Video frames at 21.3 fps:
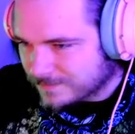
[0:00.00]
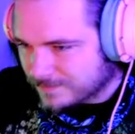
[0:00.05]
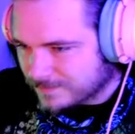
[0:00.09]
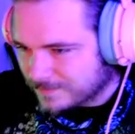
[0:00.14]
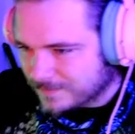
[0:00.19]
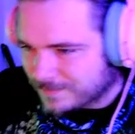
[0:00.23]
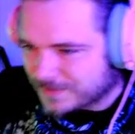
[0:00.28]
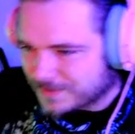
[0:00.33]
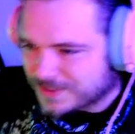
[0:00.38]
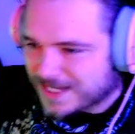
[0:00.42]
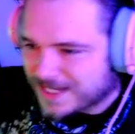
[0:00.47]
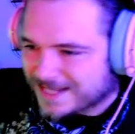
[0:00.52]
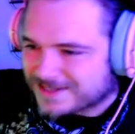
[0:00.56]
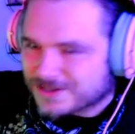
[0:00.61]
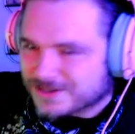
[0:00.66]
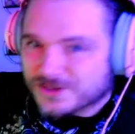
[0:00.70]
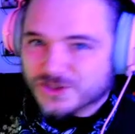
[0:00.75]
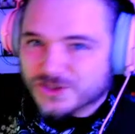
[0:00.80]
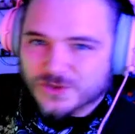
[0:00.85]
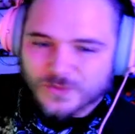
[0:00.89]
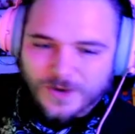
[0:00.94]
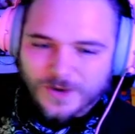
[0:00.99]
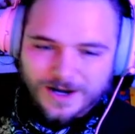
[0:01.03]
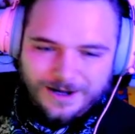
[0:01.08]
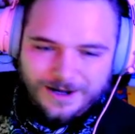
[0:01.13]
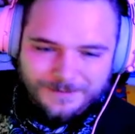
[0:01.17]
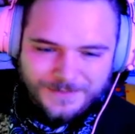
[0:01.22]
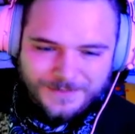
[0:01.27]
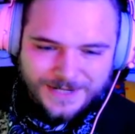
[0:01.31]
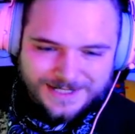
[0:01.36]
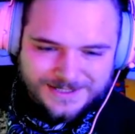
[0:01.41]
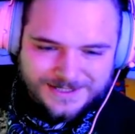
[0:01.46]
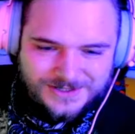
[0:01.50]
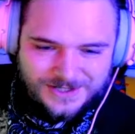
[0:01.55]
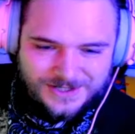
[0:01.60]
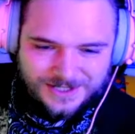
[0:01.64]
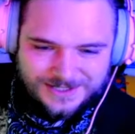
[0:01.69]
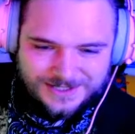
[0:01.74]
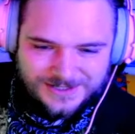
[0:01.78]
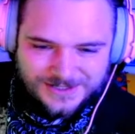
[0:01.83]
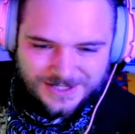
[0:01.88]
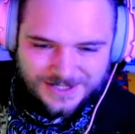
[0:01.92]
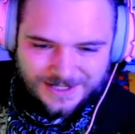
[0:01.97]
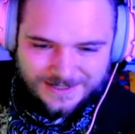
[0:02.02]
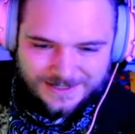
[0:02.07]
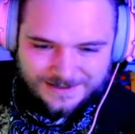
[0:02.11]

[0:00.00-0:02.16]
But that's a swamp at sunset.